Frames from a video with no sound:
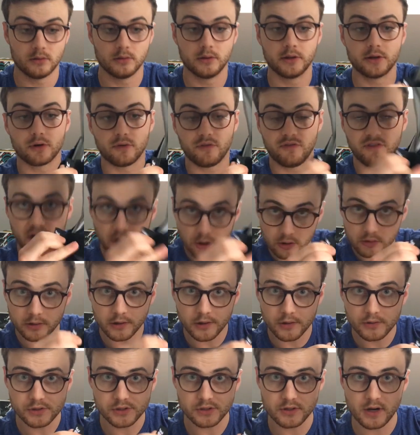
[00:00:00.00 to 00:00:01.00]
little
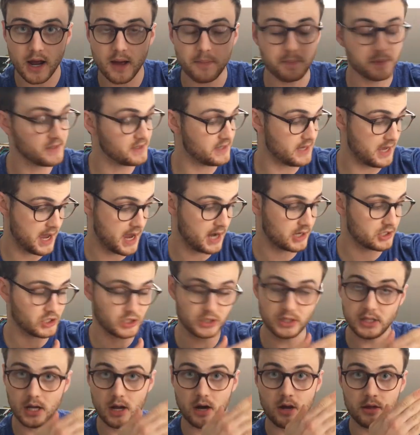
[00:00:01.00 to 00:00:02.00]
Velcro strap is
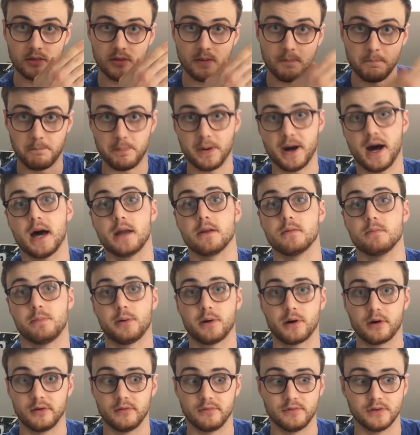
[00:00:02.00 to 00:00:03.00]
actually on the bottom
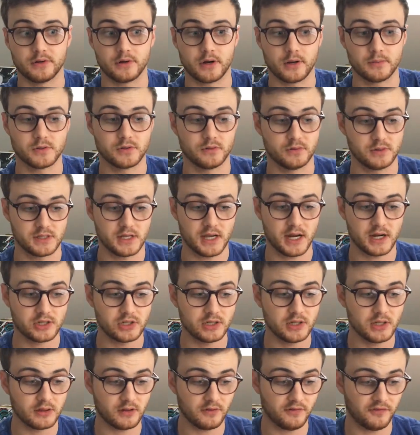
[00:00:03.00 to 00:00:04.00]
part of your arm. So it's
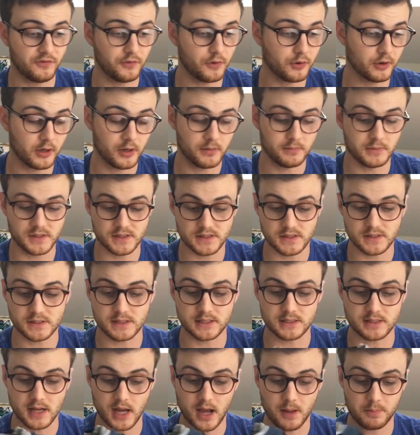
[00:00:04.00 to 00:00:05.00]
actually on the forearm. This
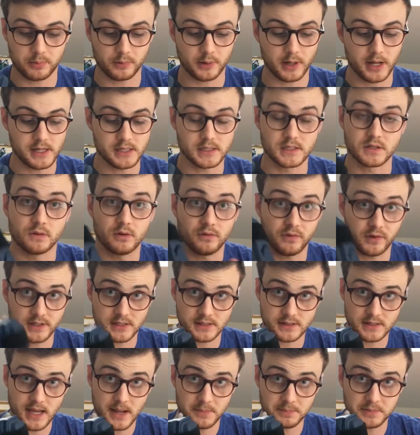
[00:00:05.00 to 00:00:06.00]
is the top right. So if I
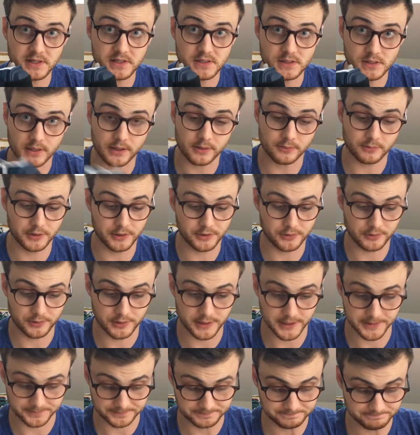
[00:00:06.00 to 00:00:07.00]
slap this on real
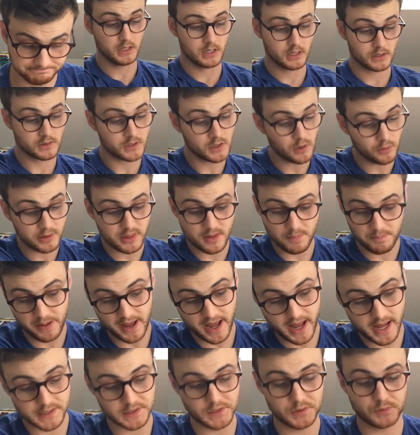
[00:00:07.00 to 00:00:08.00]
quick. So in the
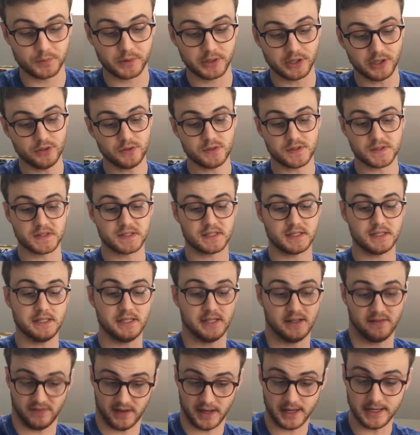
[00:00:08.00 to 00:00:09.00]
past, we're used to
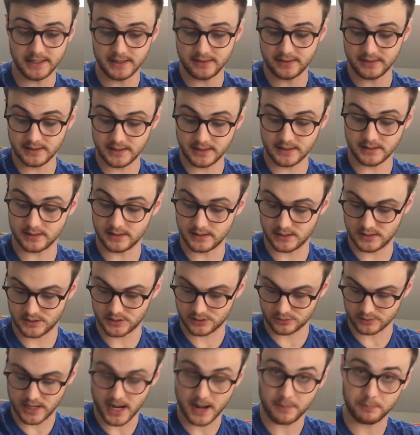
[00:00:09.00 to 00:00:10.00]
seeing, if anything, this
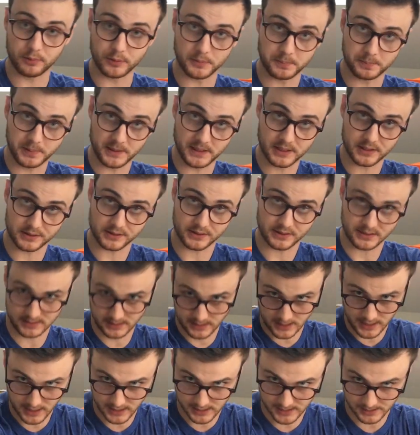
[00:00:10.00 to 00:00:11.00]
strap would be on the
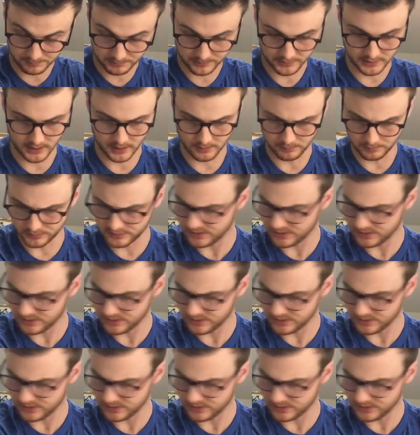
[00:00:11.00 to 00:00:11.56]
top. And I